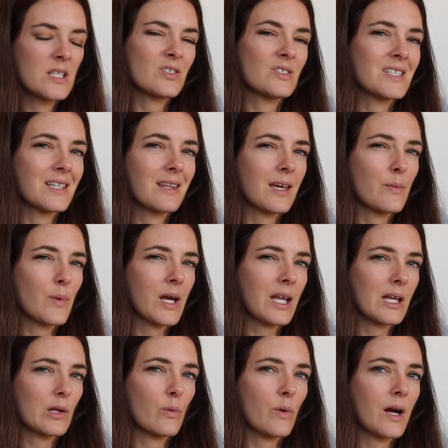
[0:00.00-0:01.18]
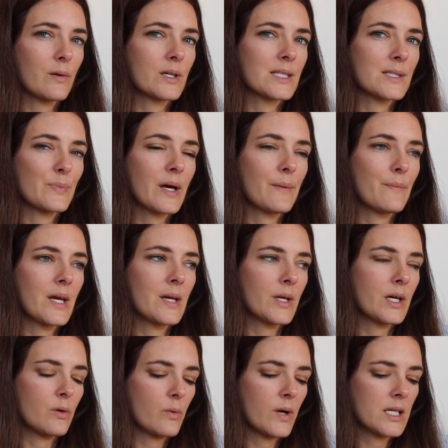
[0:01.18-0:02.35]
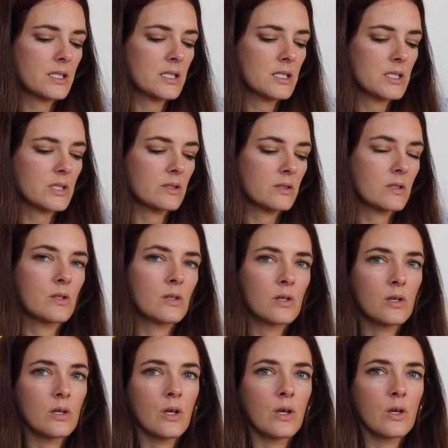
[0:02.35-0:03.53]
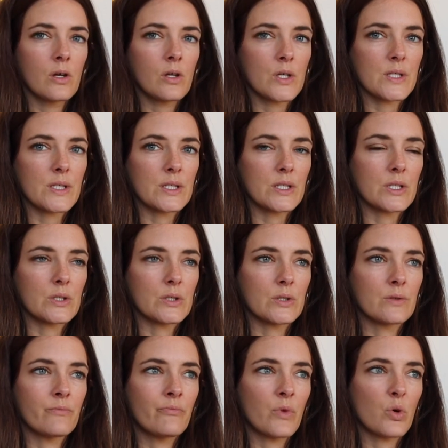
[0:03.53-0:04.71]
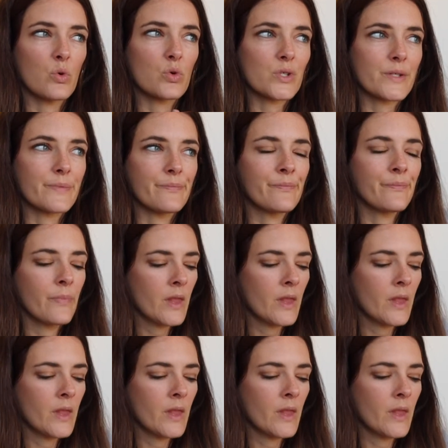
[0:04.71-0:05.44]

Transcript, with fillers: So I did think about getting the white ones, but maybe I'll wait till closer to autumn.